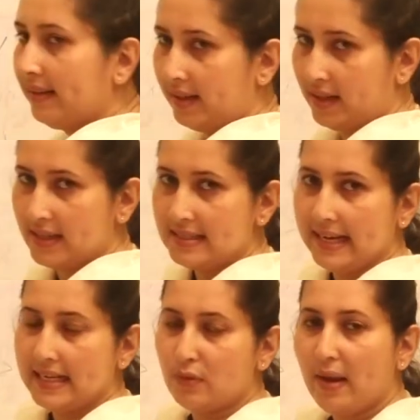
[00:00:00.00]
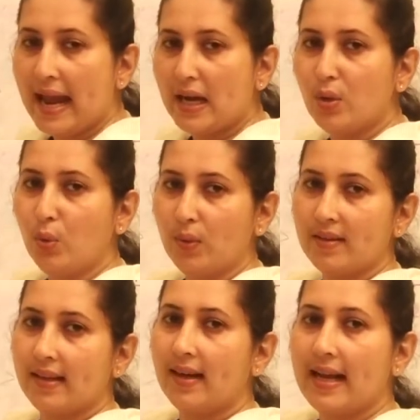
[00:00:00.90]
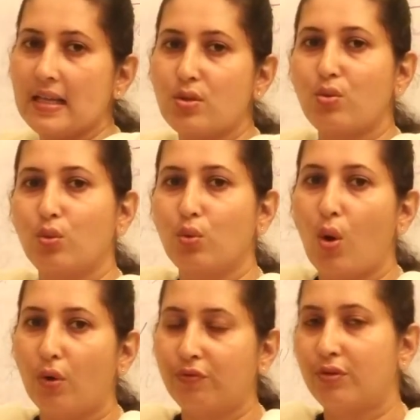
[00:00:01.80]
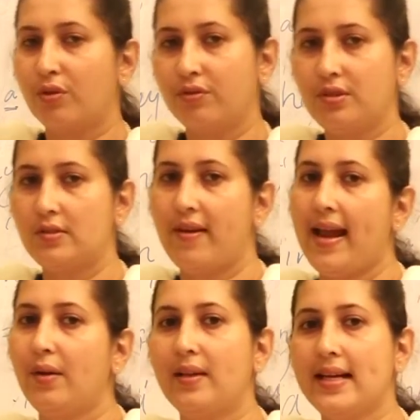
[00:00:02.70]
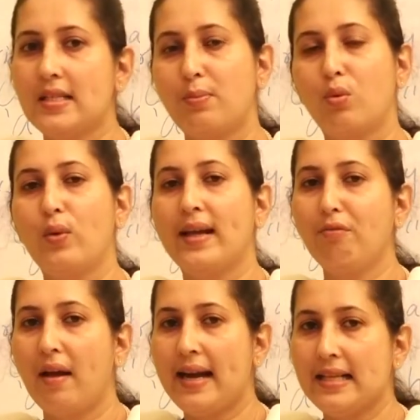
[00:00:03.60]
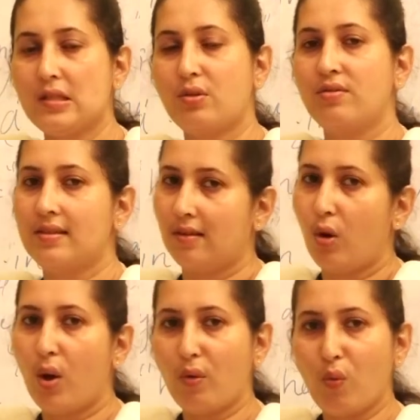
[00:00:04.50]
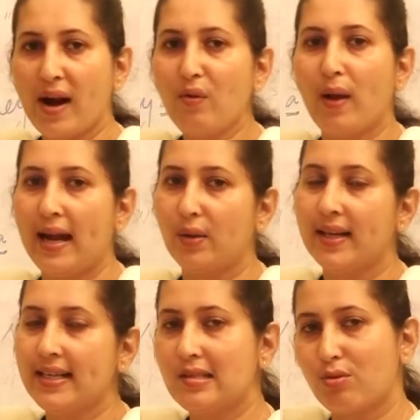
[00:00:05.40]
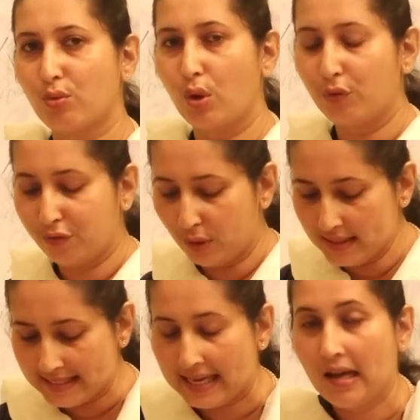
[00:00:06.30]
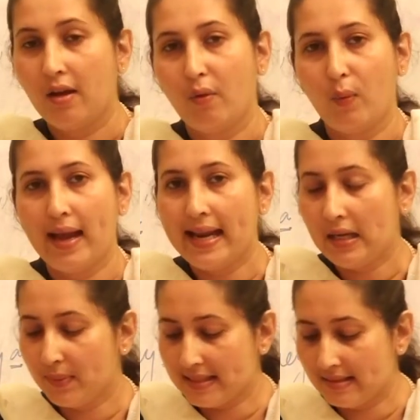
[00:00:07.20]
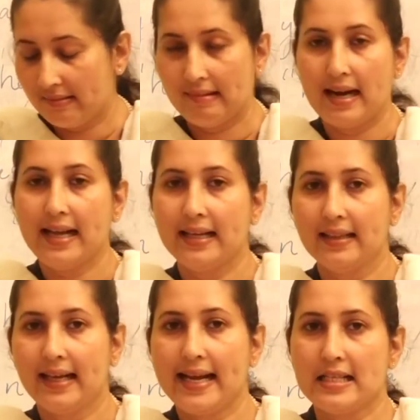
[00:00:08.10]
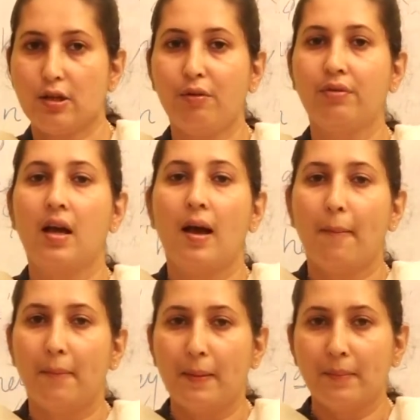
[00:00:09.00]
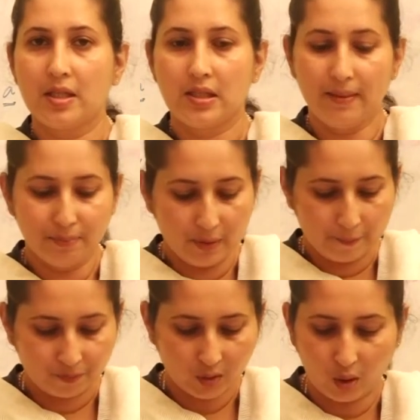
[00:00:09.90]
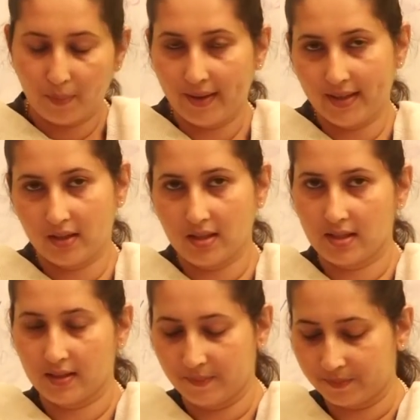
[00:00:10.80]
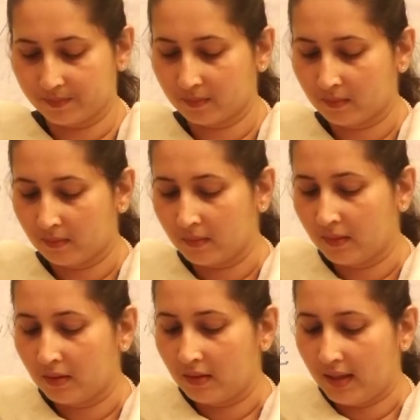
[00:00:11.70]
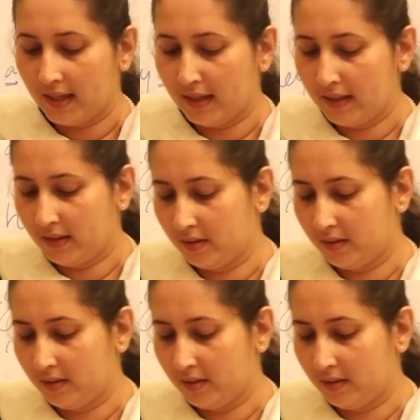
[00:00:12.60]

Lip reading: case, its value return as true or false value, that is Boolean value is 0 or 1 value, that is true or false value is returning in the case of membership operators. Okay,